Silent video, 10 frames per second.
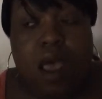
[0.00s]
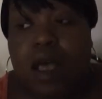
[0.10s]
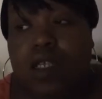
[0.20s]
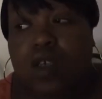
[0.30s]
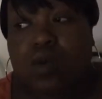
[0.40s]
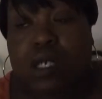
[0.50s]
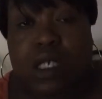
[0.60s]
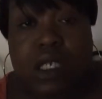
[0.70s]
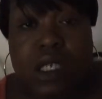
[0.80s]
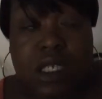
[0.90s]
So what
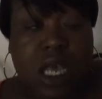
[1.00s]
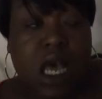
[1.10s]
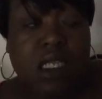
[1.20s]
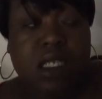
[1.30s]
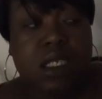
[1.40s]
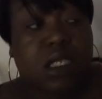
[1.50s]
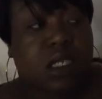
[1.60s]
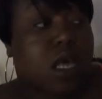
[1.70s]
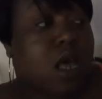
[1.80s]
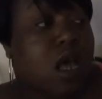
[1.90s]
she decides is,
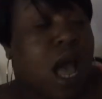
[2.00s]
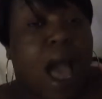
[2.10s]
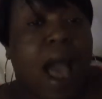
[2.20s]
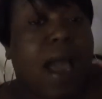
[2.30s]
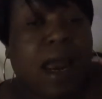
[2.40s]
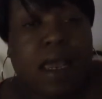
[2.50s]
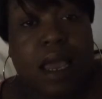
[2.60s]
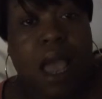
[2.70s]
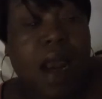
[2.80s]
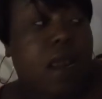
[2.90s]
I gotta
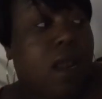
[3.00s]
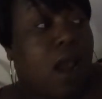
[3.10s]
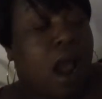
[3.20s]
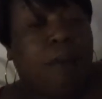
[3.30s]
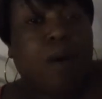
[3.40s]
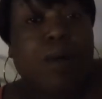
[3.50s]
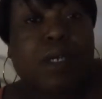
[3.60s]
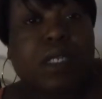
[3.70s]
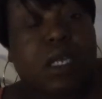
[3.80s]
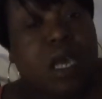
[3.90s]
get out of here. I'm
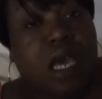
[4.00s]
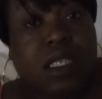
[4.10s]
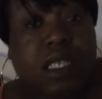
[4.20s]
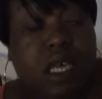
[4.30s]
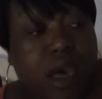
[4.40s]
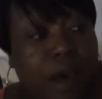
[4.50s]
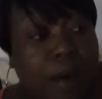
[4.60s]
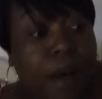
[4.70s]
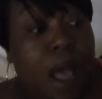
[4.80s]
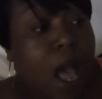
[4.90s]
going to
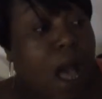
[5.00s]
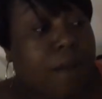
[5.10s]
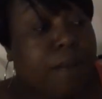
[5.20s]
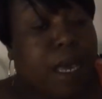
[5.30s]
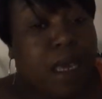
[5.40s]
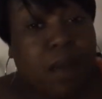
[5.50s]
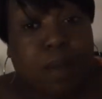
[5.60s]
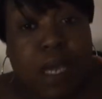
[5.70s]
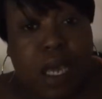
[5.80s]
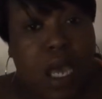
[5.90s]
ATL. I'm making
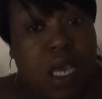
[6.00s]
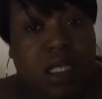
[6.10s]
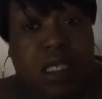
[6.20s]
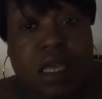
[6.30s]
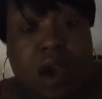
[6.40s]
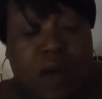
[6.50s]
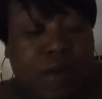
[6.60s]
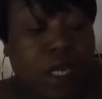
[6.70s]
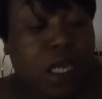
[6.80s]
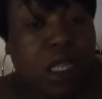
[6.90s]
big in ATL.
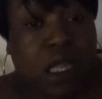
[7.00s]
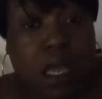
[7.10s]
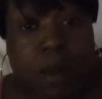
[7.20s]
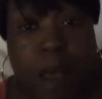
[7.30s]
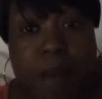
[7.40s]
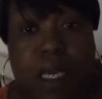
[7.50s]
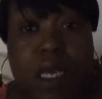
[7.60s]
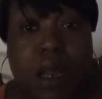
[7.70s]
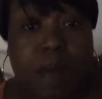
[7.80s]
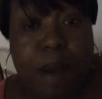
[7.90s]
Forget them. I'm gonna get up.